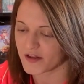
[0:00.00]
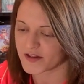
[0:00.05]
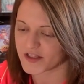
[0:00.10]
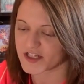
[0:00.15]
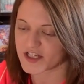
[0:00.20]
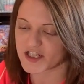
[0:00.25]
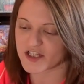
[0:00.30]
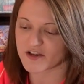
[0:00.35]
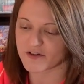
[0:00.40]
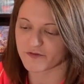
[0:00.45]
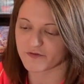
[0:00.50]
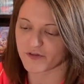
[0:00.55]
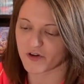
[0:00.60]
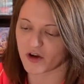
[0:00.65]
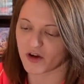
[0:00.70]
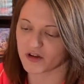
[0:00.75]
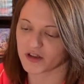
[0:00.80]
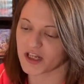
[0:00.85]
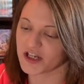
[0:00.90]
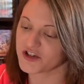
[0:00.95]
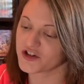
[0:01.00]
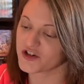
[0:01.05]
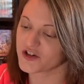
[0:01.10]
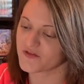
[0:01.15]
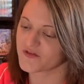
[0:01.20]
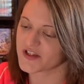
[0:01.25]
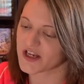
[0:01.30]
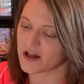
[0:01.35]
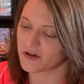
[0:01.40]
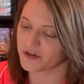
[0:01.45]
this is for
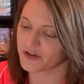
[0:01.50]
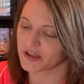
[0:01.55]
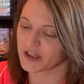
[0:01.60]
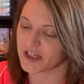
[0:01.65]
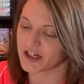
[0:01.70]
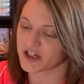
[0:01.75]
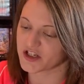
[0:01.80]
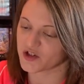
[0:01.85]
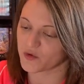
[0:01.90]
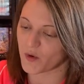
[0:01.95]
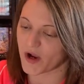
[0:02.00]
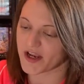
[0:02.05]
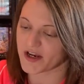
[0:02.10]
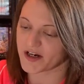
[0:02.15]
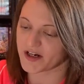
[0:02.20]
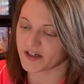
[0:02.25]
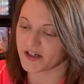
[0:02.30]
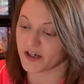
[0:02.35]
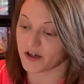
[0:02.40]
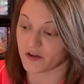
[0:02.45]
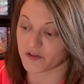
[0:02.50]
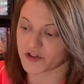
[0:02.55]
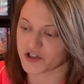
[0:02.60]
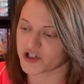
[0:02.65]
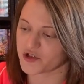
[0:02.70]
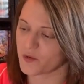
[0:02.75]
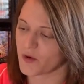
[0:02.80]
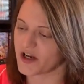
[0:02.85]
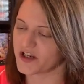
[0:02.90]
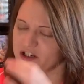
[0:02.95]
Legend of Zelda Link's Awakening on the
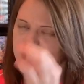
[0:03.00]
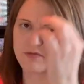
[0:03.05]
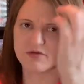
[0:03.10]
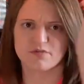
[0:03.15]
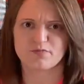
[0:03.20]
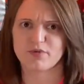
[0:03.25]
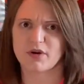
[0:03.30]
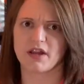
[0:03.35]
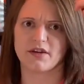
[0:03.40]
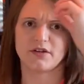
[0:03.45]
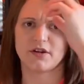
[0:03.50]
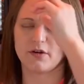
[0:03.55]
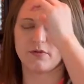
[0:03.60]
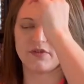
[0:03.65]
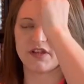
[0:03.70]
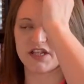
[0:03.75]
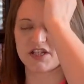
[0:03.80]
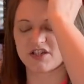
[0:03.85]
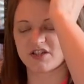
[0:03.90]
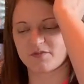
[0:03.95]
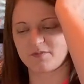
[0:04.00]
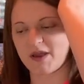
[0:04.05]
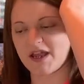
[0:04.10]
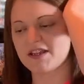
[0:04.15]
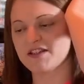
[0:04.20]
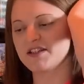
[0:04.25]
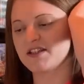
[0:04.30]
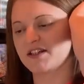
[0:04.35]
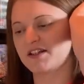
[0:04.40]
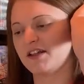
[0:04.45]
Switch. And it was brand new, this, because
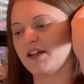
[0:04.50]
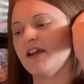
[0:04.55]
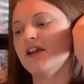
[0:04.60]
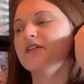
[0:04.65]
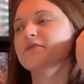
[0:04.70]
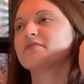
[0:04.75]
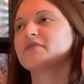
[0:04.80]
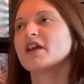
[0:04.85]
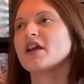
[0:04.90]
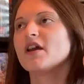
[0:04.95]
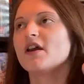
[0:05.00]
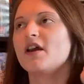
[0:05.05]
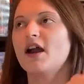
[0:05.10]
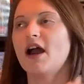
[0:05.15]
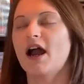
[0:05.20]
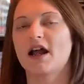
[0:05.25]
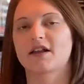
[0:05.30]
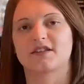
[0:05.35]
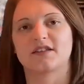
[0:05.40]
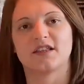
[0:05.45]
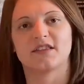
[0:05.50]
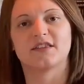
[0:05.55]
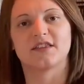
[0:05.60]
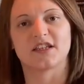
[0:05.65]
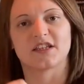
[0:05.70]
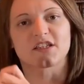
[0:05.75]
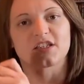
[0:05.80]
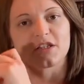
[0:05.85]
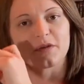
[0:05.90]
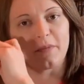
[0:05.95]
basically I did
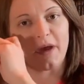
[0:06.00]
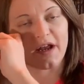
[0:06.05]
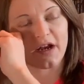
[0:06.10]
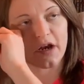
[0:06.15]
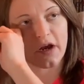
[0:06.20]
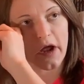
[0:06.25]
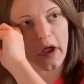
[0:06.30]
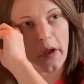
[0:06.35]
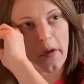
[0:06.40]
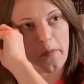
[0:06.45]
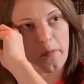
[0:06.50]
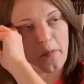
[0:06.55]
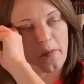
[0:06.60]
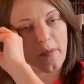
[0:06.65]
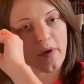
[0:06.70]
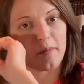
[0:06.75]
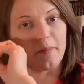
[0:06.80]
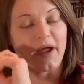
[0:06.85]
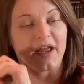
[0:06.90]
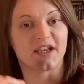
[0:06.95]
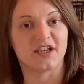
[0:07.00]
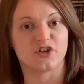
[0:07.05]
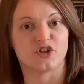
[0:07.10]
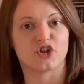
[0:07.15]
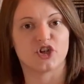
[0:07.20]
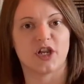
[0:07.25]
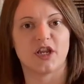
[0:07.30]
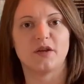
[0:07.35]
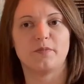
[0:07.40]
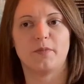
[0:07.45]
this to make it
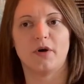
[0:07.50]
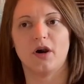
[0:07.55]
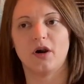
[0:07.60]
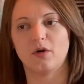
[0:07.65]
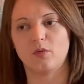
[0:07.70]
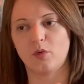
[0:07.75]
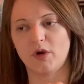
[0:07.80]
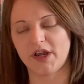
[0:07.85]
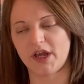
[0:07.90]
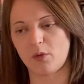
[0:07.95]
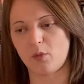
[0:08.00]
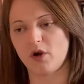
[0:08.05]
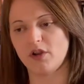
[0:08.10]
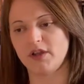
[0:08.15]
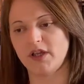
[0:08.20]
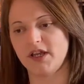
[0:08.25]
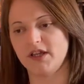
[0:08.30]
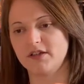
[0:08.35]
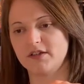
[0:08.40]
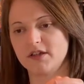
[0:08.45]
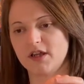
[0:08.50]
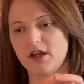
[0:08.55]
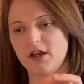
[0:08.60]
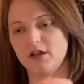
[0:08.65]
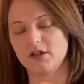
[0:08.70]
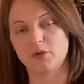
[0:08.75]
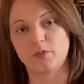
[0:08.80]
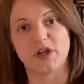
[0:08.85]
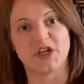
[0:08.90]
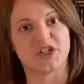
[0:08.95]
cheaper when I wanted
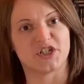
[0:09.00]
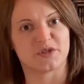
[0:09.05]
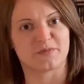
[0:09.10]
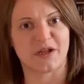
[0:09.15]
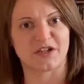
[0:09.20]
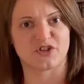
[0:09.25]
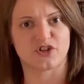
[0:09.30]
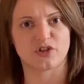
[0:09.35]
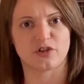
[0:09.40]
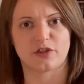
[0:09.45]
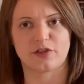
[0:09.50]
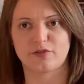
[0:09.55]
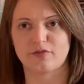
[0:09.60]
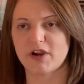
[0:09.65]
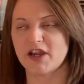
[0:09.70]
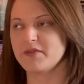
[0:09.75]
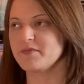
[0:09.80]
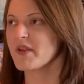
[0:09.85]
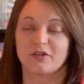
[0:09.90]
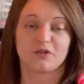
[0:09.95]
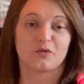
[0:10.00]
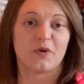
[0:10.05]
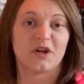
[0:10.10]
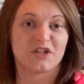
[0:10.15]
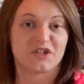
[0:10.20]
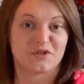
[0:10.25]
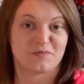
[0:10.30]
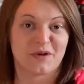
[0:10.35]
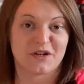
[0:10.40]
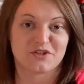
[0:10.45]
Luigi's Mansion 3. So
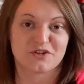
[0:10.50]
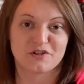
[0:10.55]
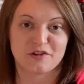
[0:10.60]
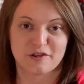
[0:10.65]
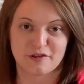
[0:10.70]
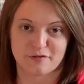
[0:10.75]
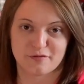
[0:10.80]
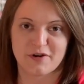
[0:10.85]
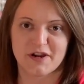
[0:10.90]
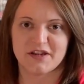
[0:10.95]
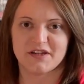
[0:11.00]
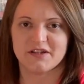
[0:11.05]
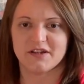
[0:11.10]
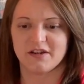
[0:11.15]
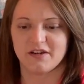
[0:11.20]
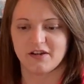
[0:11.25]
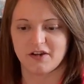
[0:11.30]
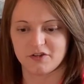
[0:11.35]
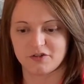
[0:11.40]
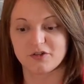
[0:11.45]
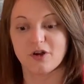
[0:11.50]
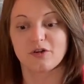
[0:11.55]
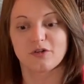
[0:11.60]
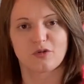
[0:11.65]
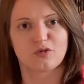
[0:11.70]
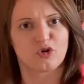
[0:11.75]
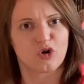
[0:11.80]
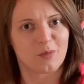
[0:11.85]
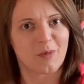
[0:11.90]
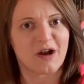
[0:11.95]
Luigi's Mansion 3 had not
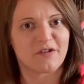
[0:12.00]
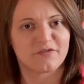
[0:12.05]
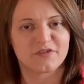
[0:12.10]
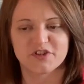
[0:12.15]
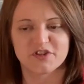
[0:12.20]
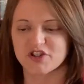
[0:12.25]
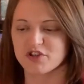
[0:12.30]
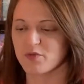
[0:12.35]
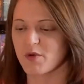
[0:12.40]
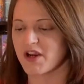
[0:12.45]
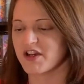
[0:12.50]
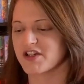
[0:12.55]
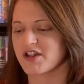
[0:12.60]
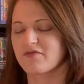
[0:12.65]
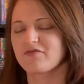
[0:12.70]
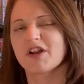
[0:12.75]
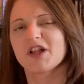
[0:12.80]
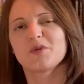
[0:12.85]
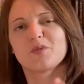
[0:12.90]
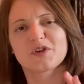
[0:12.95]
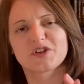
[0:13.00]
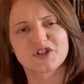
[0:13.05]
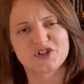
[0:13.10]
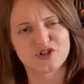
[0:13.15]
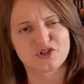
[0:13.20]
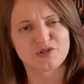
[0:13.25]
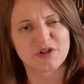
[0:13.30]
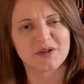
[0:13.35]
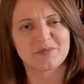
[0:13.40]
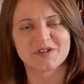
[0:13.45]
long come out for the Switch, and I really wanted
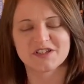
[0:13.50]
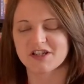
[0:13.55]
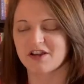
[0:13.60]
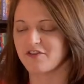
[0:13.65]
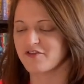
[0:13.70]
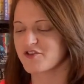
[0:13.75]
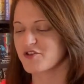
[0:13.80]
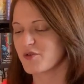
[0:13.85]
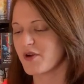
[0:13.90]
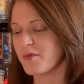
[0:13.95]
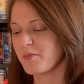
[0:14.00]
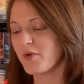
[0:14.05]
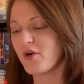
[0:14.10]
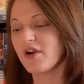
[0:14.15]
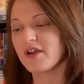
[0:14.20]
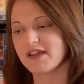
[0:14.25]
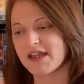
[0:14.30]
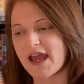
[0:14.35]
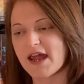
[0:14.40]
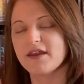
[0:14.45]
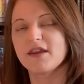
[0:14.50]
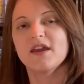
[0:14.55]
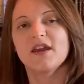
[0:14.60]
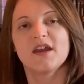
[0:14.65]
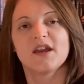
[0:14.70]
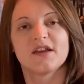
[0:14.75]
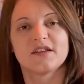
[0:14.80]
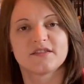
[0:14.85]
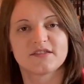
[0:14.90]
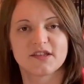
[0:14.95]
to treat myself to it. But again,
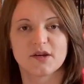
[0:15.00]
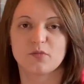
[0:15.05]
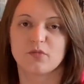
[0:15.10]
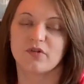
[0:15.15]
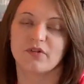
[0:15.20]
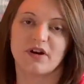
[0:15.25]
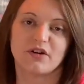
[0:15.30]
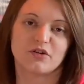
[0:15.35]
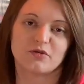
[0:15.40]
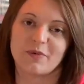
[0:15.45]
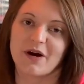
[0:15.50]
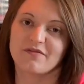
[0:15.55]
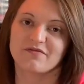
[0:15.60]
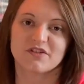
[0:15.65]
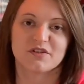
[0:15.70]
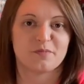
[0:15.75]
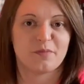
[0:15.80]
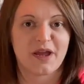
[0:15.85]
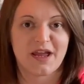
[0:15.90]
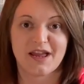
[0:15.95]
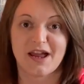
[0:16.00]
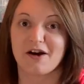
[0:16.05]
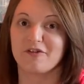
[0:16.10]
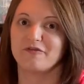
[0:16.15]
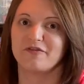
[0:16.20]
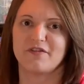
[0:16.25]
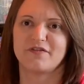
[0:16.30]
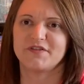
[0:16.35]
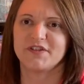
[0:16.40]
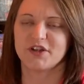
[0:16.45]
didn't want to end up having to pay
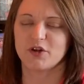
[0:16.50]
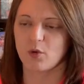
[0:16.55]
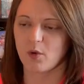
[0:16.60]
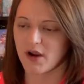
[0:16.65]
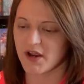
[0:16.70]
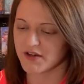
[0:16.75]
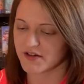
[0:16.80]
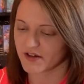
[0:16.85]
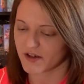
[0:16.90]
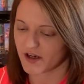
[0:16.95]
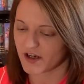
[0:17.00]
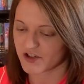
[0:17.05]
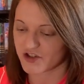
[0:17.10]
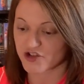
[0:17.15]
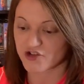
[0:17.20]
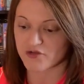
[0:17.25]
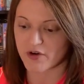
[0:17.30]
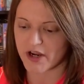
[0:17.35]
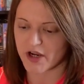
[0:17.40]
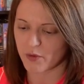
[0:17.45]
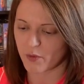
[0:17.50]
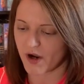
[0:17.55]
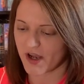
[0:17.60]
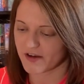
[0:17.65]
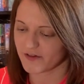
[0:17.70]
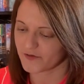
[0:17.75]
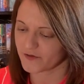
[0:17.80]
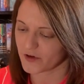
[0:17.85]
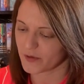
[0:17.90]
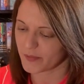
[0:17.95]
out 50 quid straight
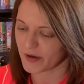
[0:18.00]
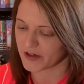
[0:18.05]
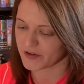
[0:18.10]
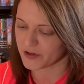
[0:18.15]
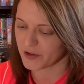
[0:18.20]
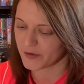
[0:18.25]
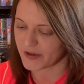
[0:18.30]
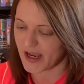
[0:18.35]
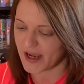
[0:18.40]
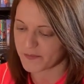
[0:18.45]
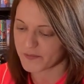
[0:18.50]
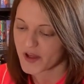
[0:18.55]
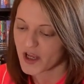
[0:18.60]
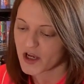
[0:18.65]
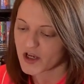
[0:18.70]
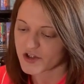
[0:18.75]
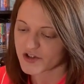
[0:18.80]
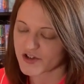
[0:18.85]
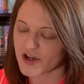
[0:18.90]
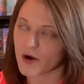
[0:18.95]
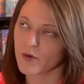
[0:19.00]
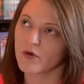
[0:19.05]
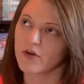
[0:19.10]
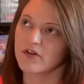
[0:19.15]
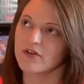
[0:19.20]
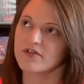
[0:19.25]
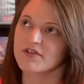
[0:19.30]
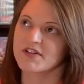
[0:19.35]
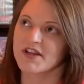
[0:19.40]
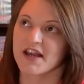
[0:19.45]
away for a brand new game. So
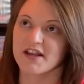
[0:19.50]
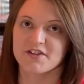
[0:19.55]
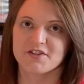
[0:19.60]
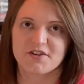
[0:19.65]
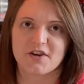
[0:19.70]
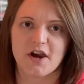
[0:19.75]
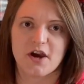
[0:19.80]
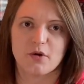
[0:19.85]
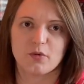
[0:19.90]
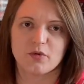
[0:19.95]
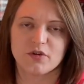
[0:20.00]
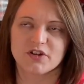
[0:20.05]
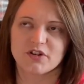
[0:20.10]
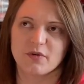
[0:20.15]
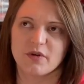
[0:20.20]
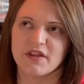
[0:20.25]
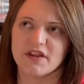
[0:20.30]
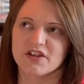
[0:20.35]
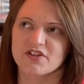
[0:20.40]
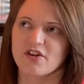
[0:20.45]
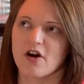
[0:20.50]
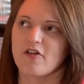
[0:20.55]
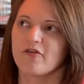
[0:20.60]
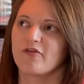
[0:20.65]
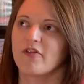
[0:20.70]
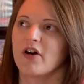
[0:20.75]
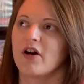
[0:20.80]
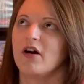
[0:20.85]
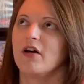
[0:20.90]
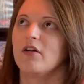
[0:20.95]
Tesco were doing this
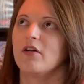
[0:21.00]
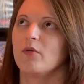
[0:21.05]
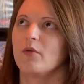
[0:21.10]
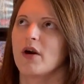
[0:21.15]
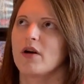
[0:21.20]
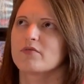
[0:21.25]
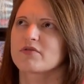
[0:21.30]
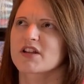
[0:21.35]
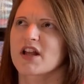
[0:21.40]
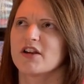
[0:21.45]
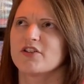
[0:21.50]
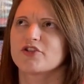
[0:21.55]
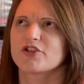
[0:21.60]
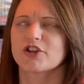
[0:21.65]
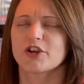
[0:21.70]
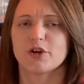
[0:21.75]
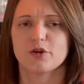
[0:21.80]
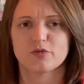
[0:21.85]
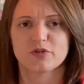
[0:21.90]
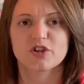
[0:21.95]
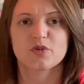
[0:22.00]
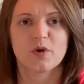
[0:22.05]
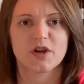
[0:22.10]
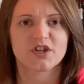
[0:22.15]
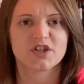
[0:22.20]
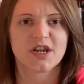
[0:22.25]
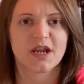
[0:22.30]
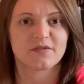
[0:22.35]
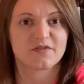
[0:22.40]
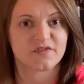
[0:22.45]
offer where it was like 2
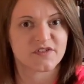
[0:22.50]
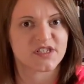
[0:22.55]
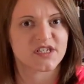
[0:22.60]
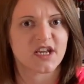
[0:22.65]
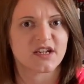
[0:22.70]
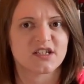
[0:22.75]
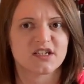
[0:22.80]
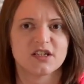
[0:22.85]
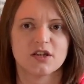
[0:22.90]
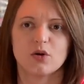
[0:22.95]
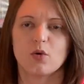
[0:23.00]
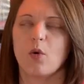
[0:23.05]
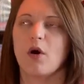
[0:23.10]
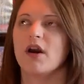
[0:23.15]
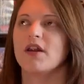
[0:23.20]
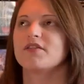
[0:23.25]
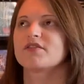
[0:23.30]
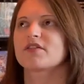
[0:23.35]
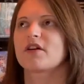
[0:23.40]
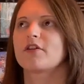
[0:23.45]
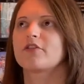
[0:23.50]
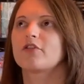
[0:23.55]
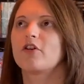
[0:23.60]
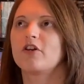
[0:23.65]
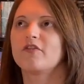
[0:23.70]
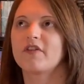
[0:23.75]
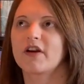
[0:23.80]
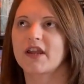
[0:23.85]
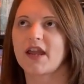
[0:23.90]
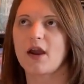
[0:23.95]
Switch games for 60 quid. So I
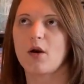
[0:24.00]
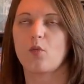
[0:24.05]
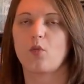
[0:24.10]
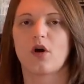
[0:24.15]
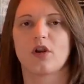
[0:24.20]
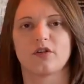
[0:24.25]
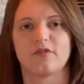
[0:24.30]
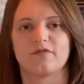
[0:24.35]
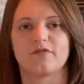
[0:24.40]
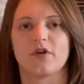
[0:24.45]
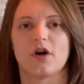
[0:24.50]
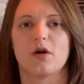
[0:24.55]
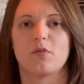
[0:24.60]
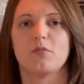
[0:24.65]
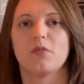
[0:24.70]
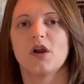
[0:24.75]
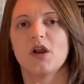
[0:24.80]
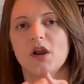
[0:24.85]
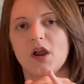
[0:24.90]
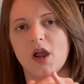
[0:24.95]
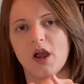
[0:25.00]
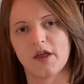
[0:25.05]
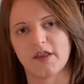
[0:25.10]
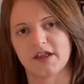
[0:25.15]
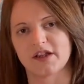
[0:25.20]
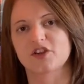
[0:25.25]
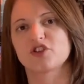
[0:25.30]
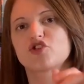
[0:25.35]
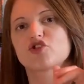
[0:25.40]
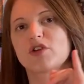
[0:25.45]
thought, if I get one of them,
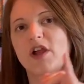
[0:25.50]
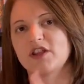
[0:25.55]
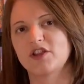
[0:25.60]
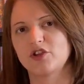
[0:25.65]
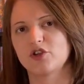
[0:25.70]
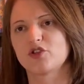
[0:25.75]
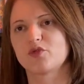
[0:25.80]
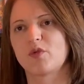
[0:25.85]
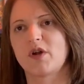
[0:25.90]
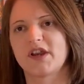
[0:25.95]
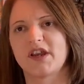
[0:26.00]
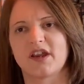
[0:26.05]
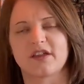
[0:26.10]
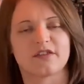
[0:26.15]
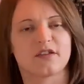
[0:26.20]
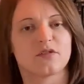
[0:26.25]
and I can trade the other one in. I